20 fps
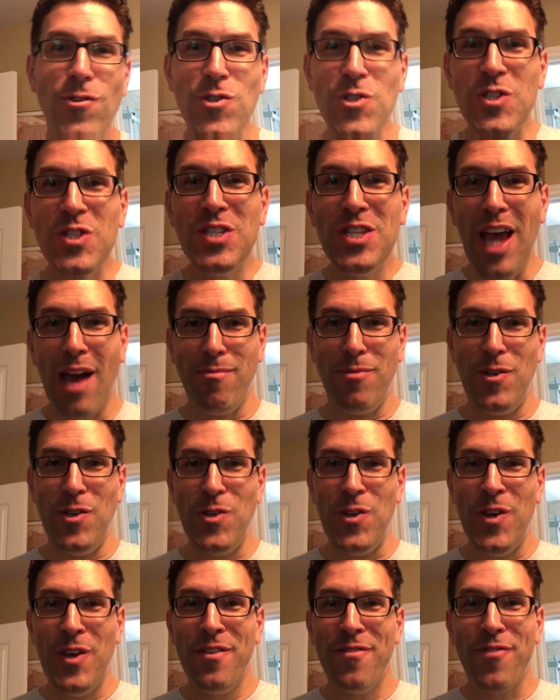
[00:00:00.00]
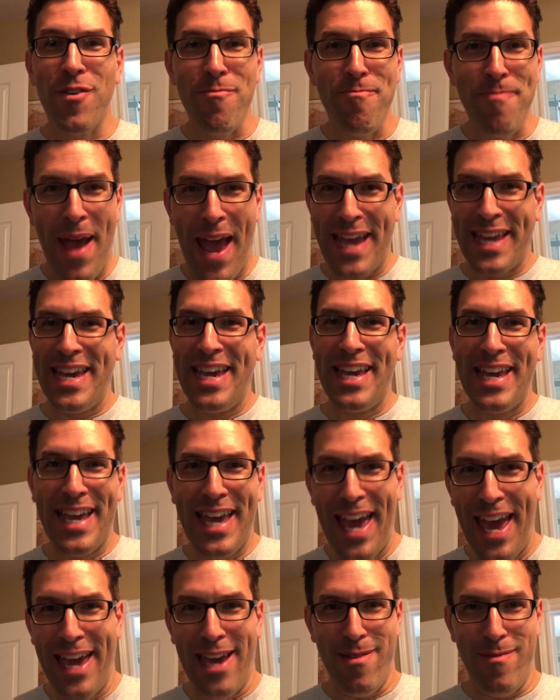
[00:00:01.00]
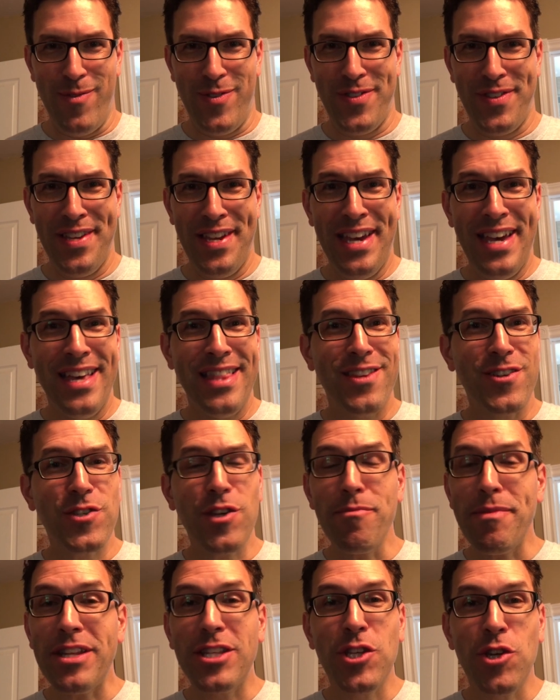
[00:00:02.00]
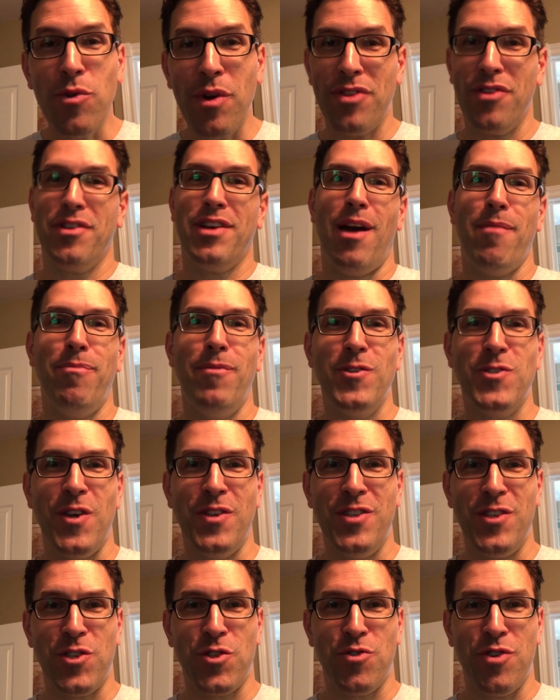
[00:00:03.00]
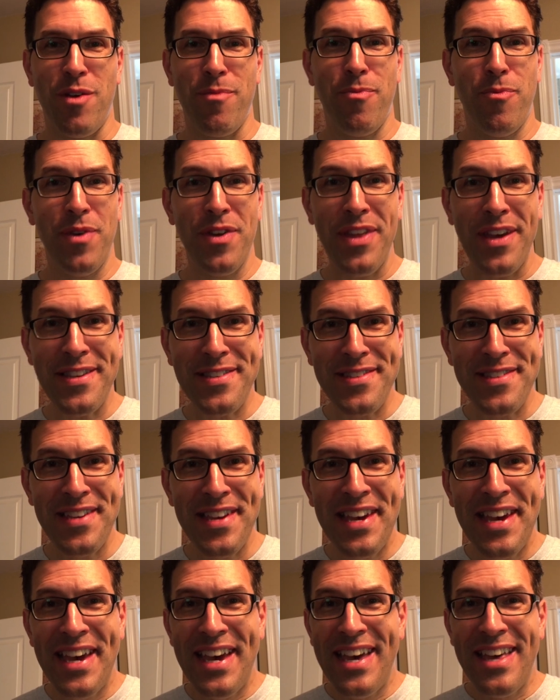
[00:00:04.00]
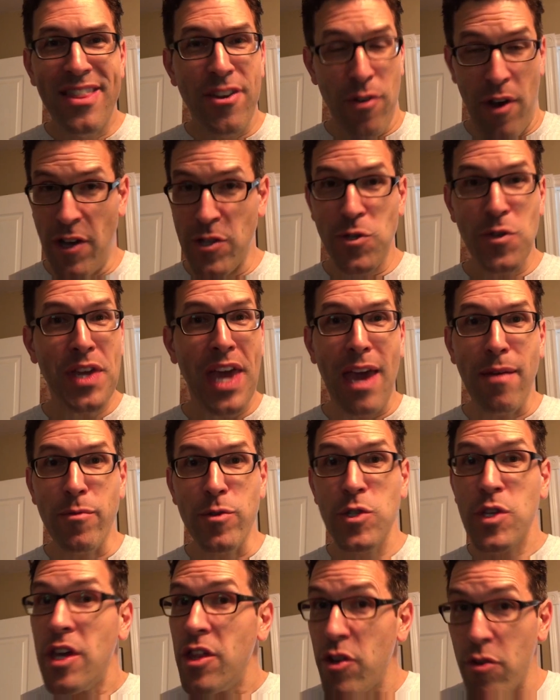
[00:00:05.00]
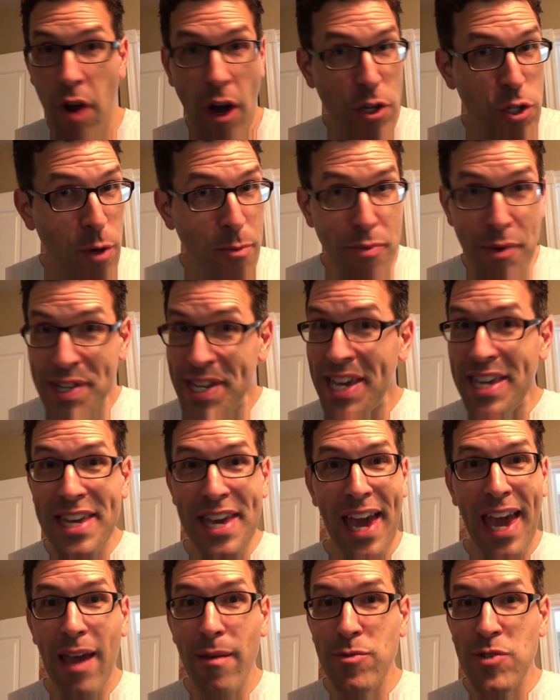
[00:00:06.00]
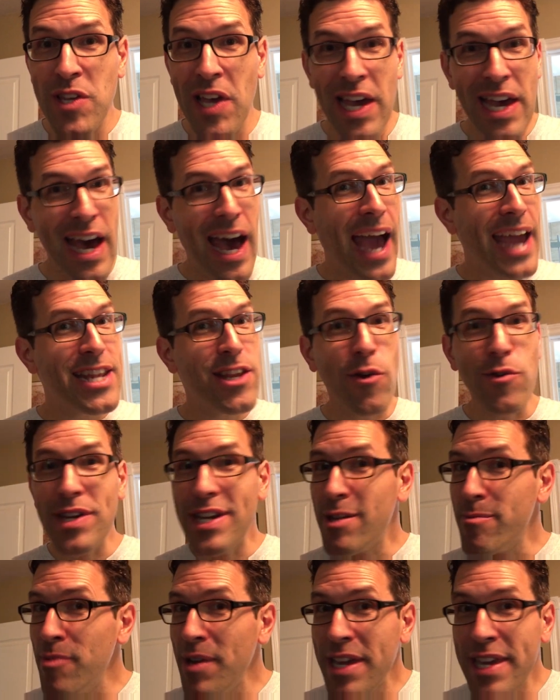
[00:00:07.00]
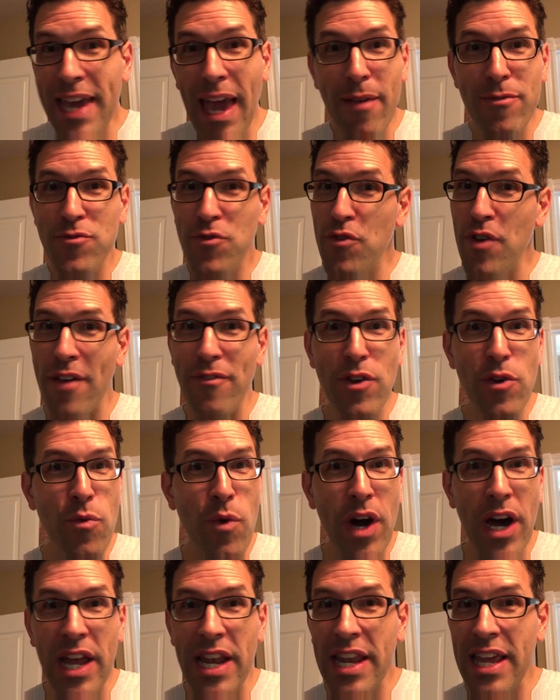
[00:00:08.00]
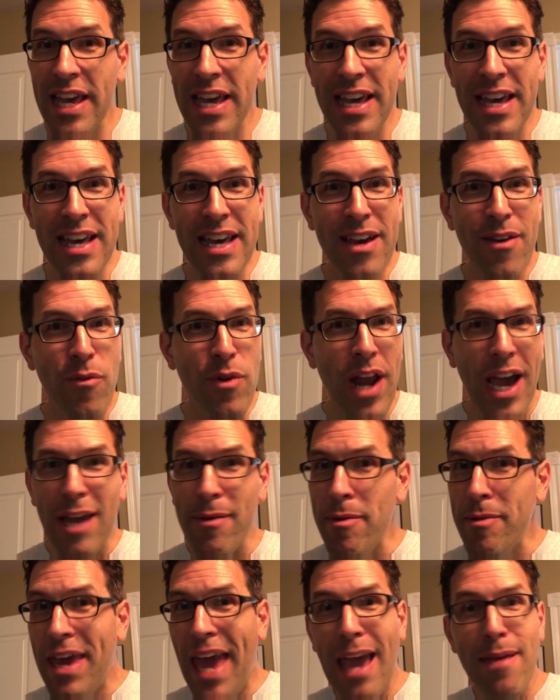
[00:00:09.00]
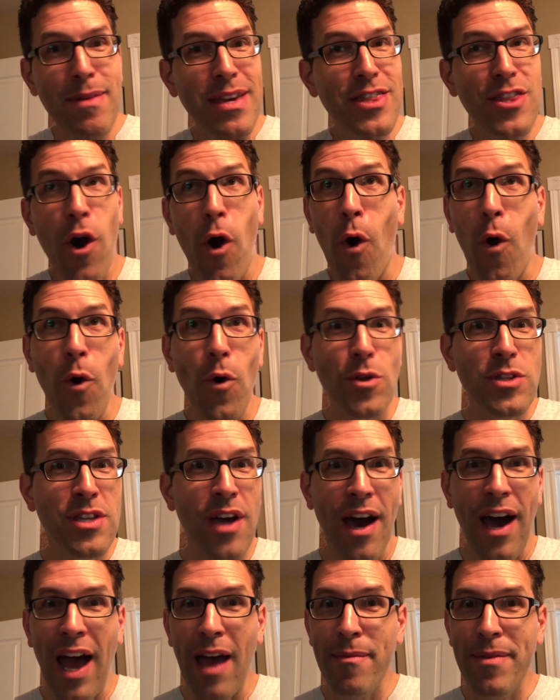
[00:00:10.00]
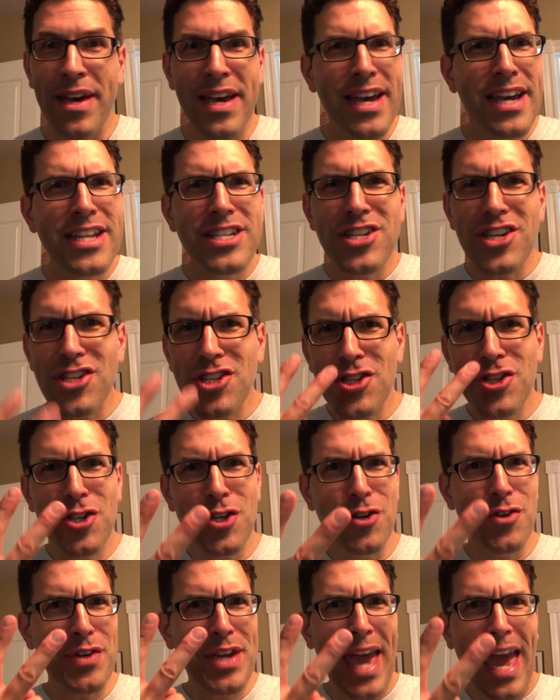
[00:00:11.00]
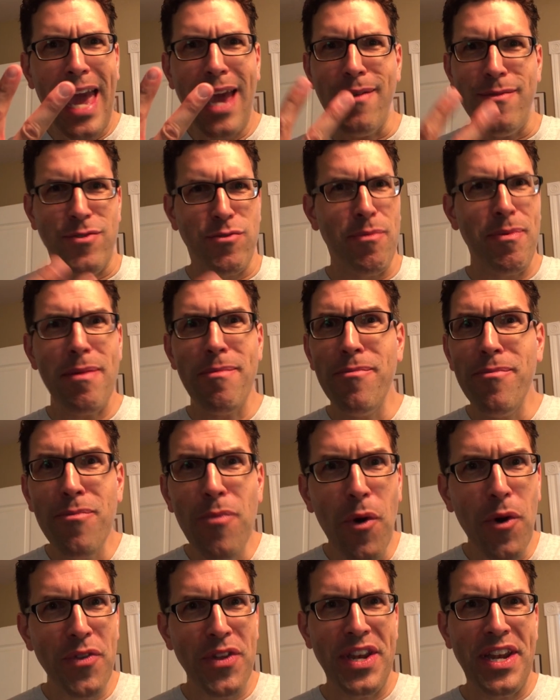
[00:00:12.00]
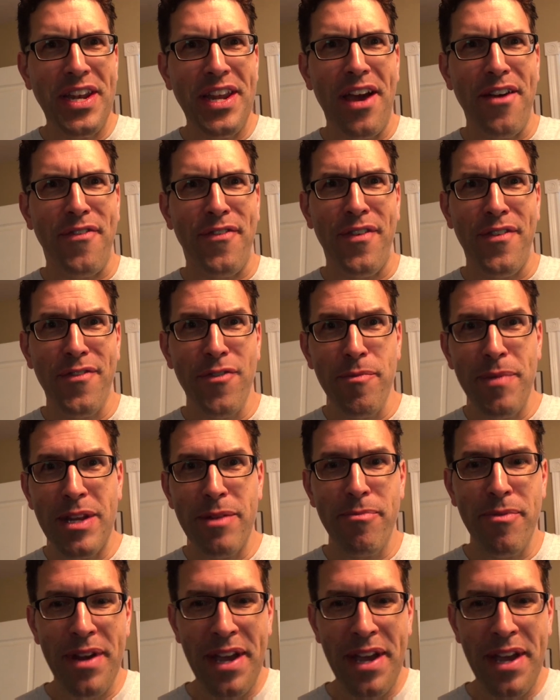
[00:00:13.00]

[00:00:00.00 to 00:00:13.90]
goes double for packing games. There's going to be two other couples on this trip with us. They're also gamers. They're also bringing games. I don't need to bring games for everyone. We're not going to be gaming the whole time. Just two games would be more than enough for me to